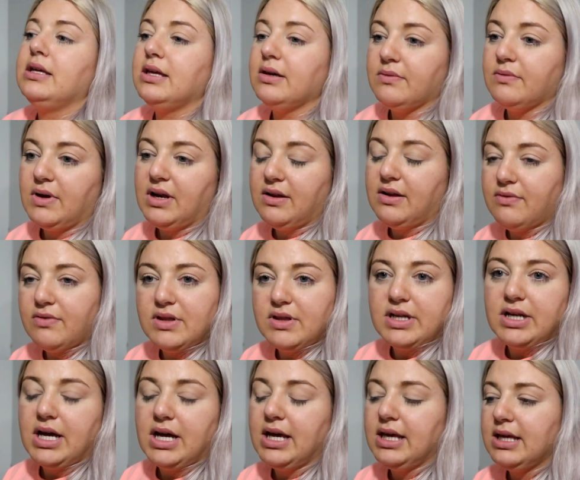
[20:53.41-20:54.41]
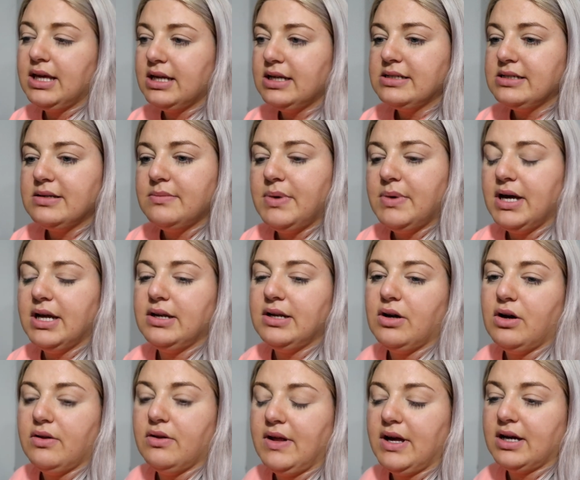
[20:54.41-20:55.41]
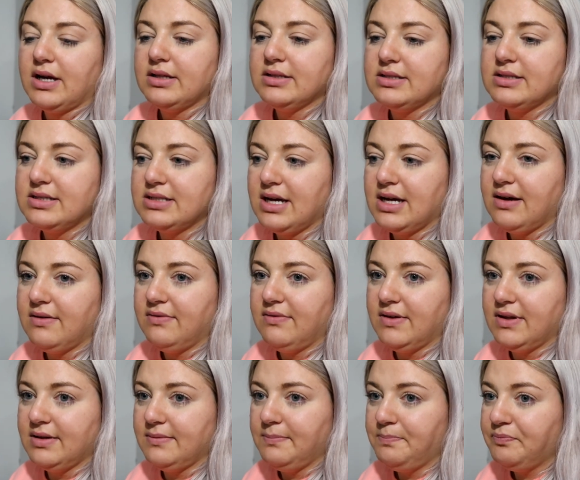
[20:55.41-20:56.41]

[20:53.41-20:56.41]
get ready for the night, get into bed and all that good stuff,